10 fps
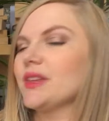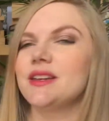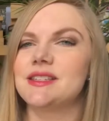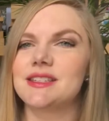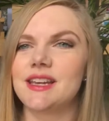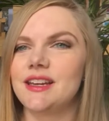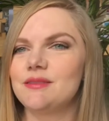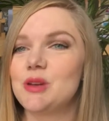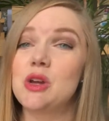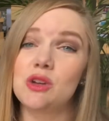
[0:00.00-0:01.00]

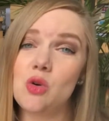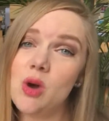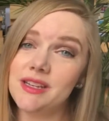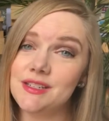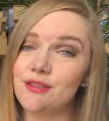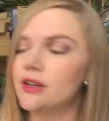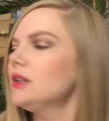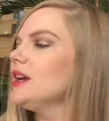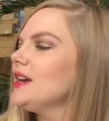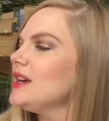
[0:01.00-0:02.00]
Escape, quite
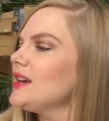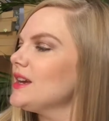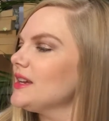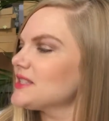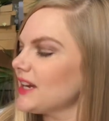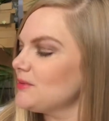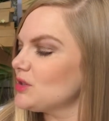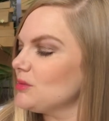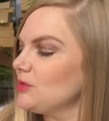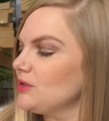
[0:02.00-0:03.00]
different, Escape
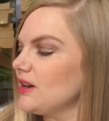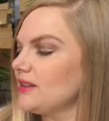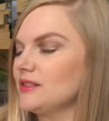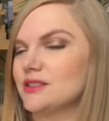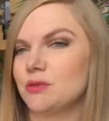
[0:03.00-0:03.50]
to the Moon Islands,